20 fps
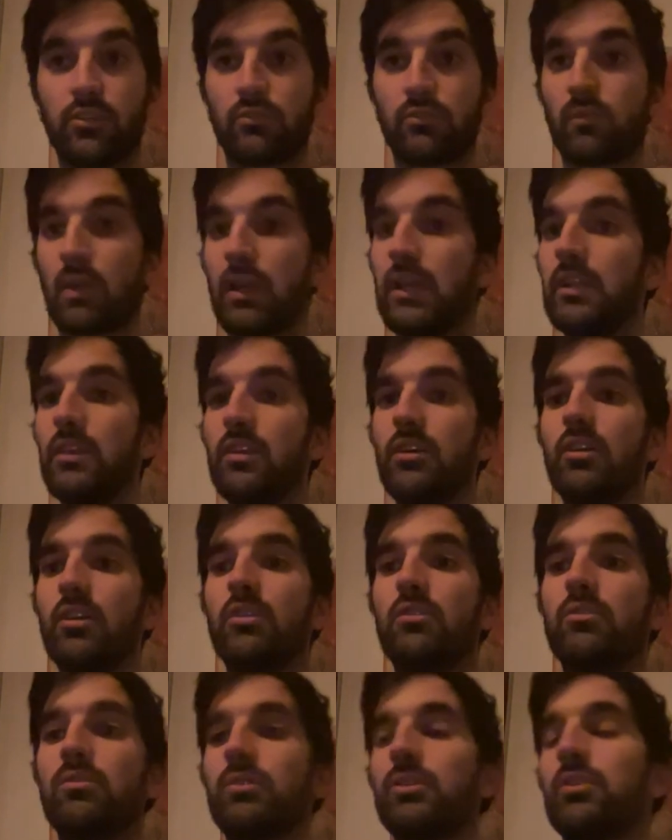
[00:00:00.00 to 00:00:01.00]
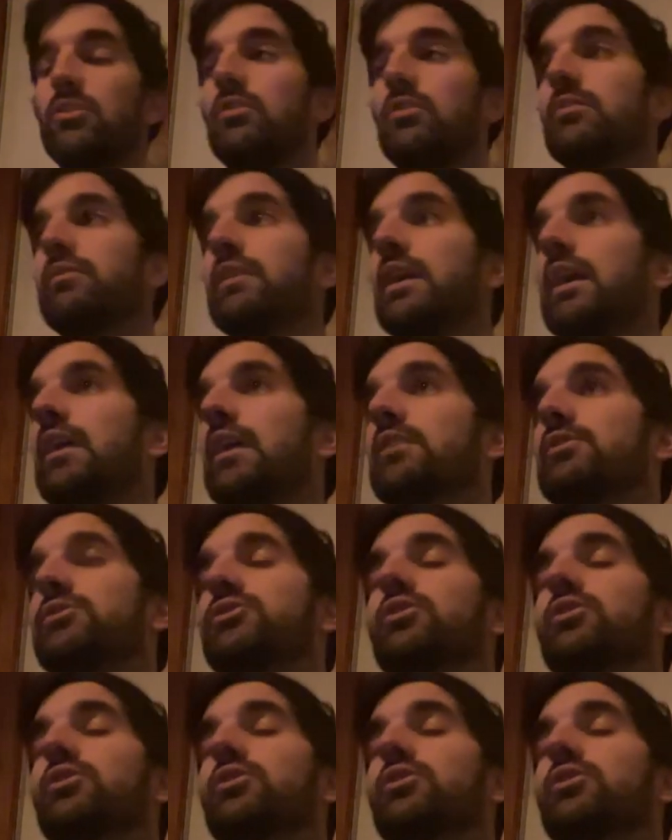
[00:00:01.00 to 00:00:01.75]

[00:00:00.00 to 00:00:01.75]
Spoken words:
your radio and all of that.